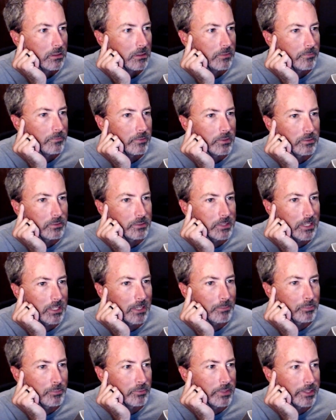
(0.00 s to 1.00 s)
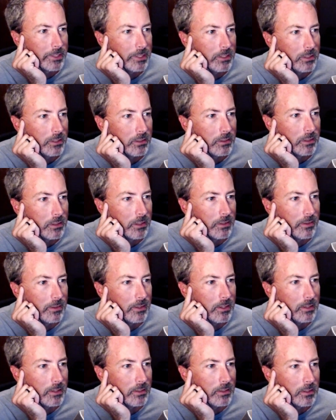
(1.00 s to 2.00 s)
we go top right and
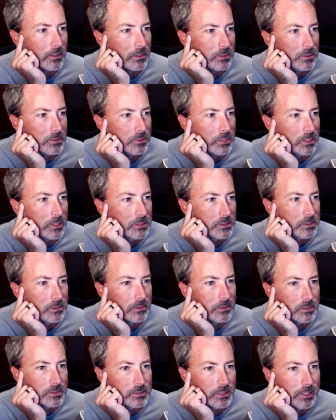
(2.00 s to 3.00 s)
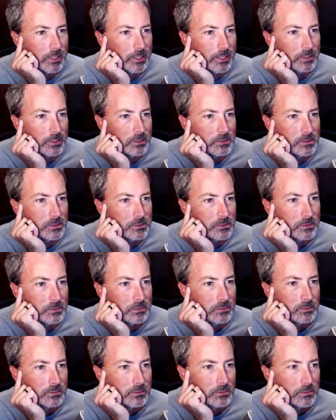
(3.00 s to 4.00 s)
then adjust the size.
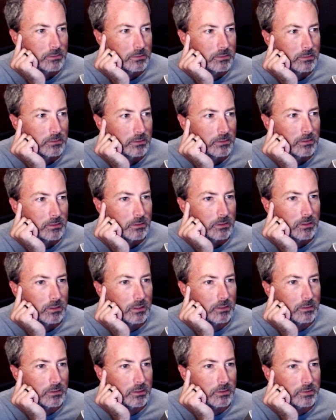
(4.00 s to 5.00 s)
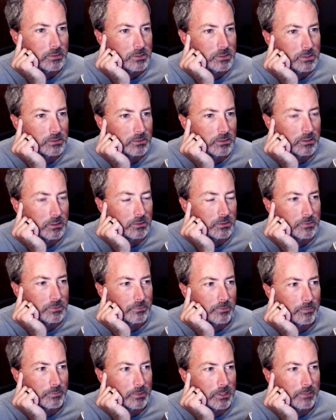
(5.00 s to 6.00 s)
Oh no, it still goes
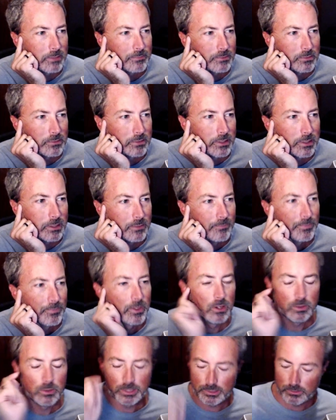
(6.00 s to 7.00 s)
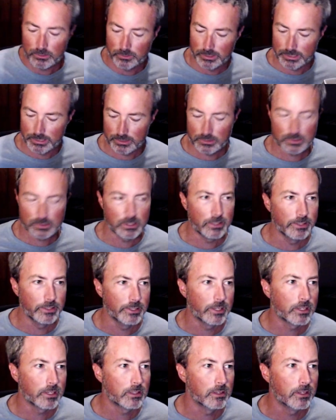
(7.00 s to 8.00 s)
from the left to right. Oh, I know why. Sorry, I
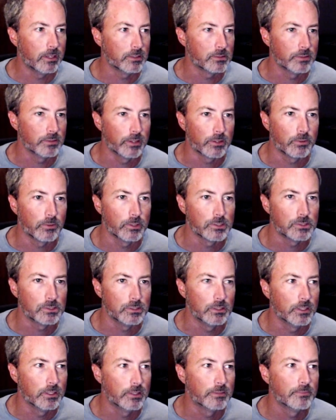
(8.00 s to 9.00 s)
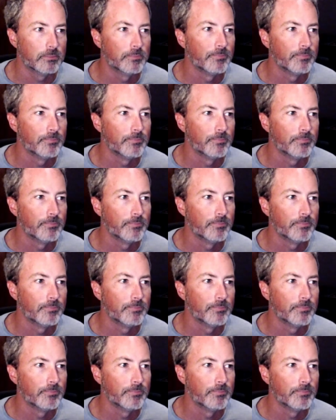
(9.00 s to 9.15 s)
can answer that question now.